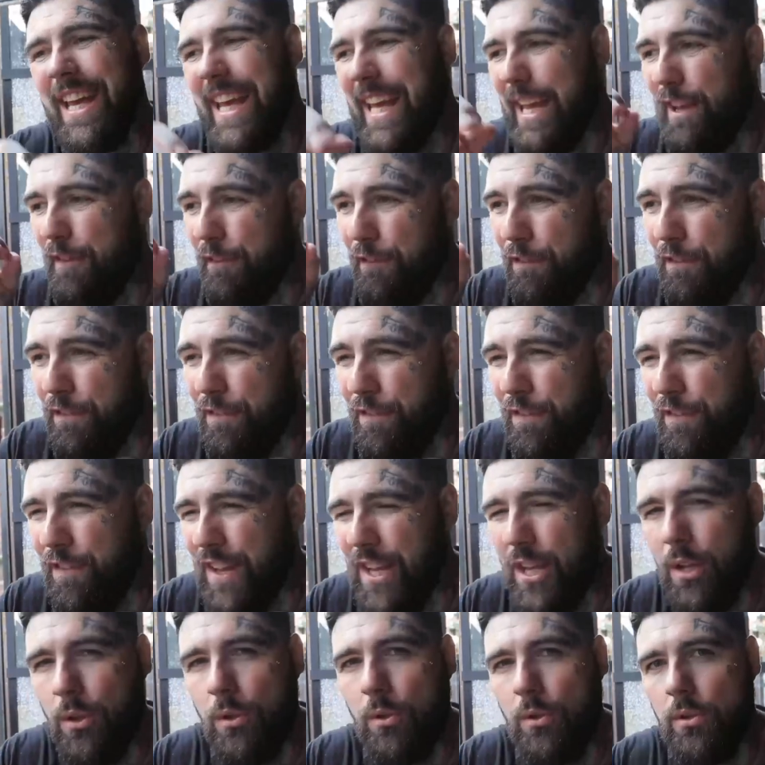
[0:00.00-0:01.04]
it
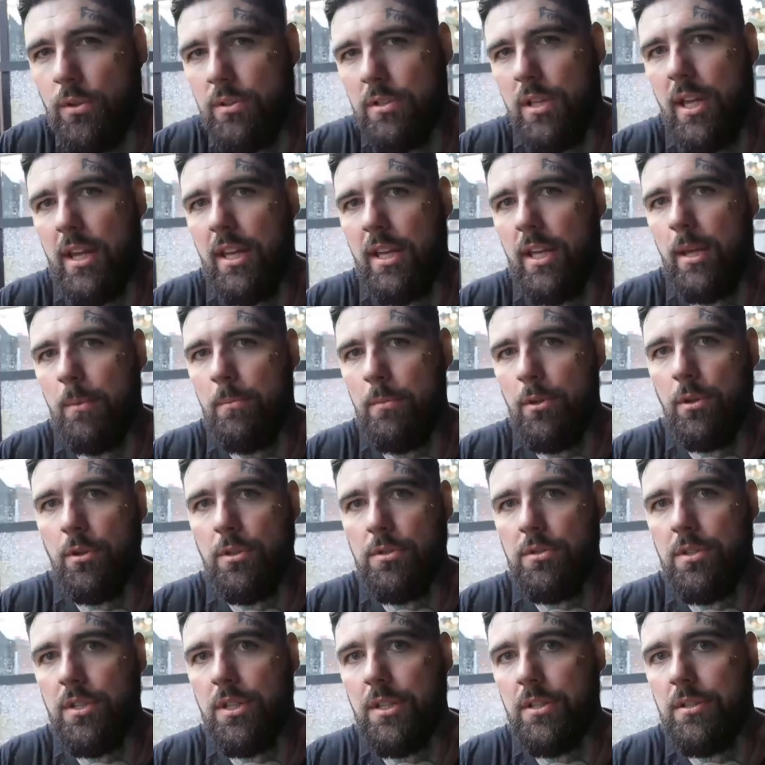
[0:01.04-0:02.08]
feels like
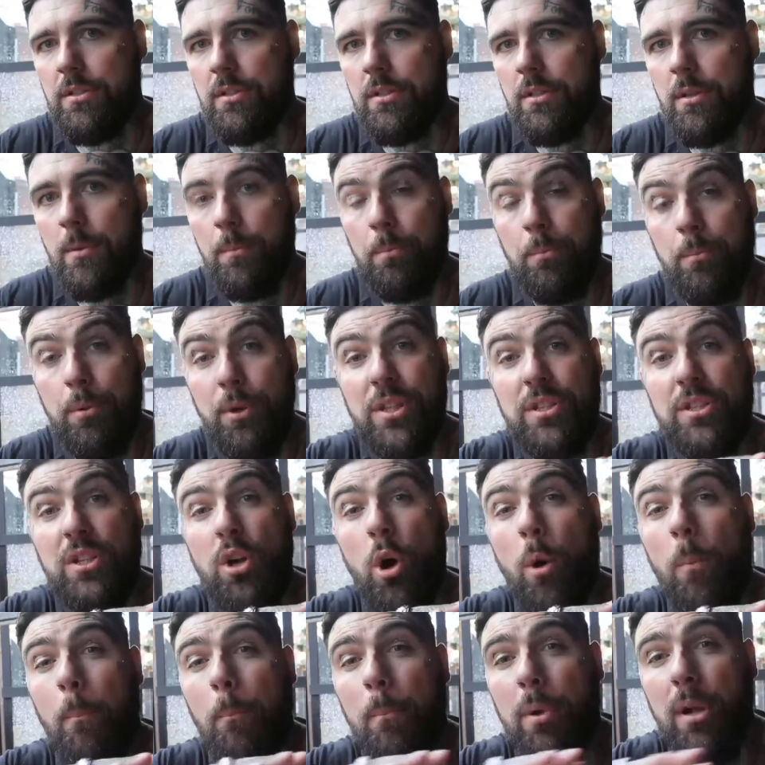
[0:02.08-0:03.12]
hypnosis, but it's
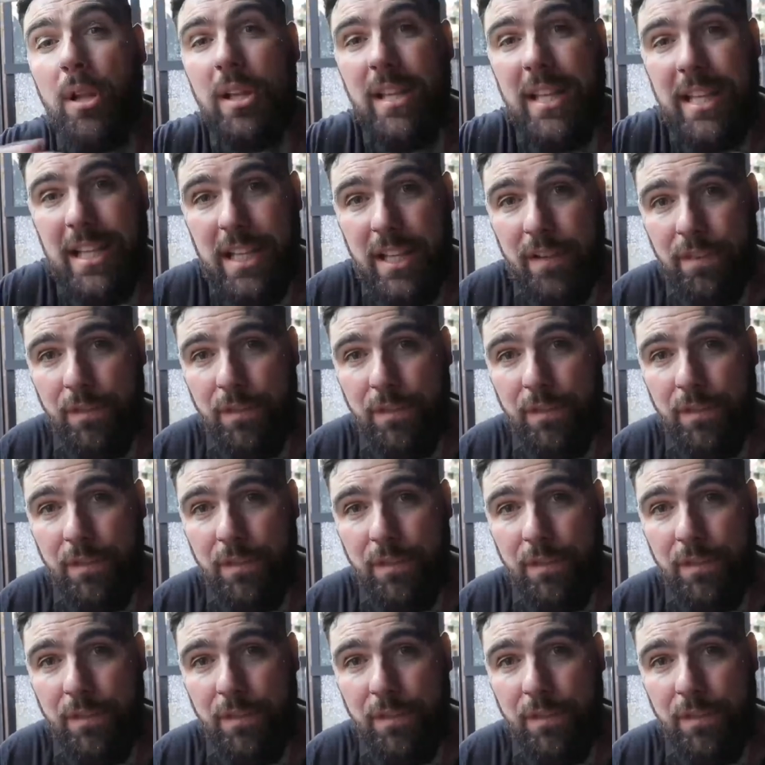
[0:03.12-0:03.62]
completely